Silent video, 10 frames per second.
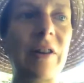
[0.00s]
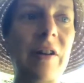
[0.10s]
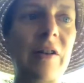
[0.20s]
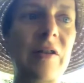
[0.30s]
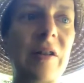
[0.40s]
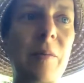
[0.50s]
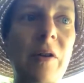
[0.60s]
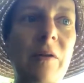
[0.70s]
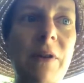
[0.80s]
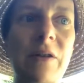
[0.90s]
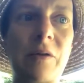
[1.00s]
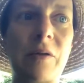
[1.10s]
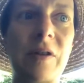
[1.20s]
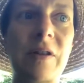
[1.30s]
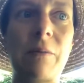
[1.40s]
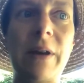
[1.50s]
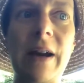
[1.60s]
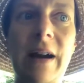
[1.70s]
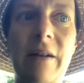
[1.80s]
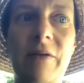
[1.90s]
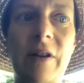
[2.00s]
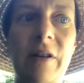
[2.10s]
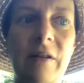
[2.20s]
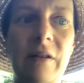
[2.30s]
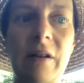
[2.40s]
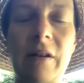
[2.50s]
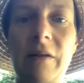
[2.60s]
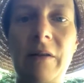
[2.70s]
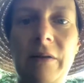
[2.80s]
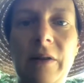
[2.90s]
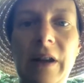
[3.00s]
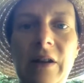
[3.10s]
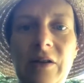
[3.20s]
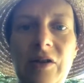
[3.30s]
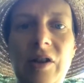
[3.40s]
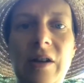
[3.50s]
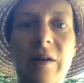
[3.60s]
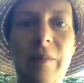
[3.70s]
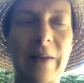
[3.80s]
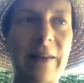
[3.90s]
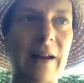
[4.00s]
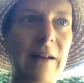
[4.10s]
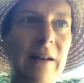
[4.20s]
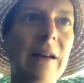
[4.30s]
There's some good resources that we have in a link sheet about that.